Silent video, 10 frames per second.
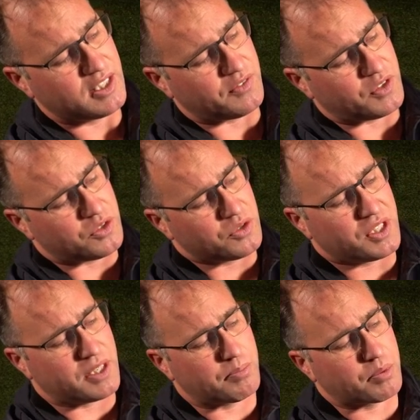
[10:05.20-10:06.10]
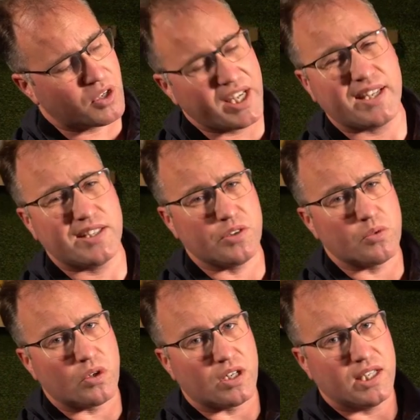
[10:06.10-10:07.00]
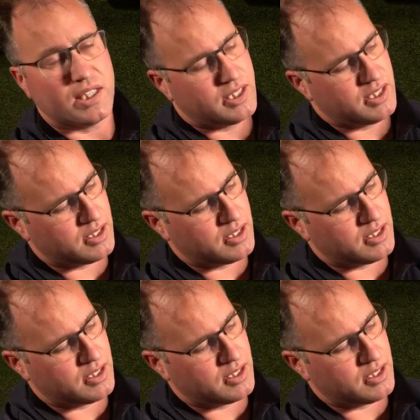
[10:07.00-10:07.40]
If you do get a break in your wire,